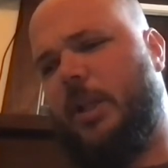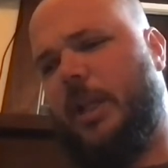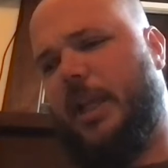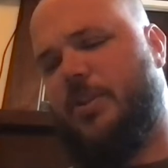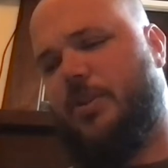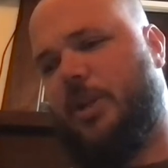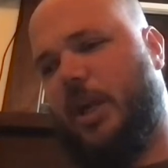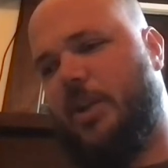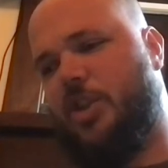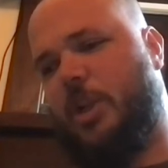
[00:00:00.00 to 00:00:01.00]
He answered
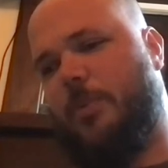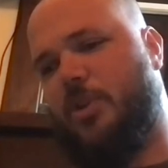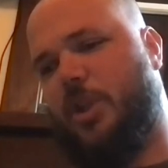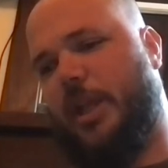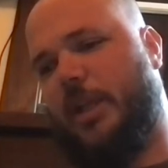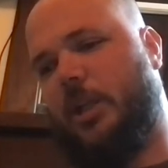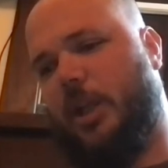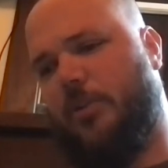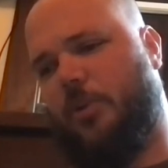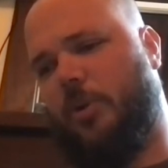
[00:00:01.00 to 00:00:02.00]
kind of sheepish like, "I
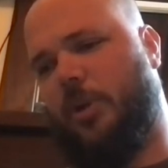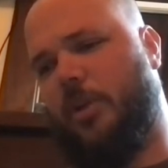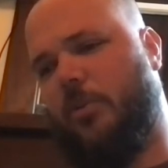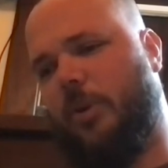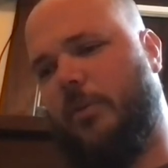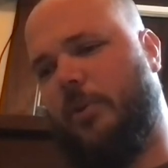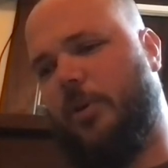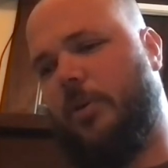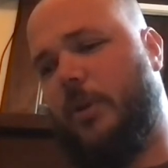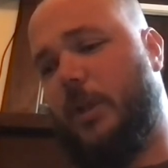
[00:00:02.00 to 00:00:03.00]
throwed it in the river."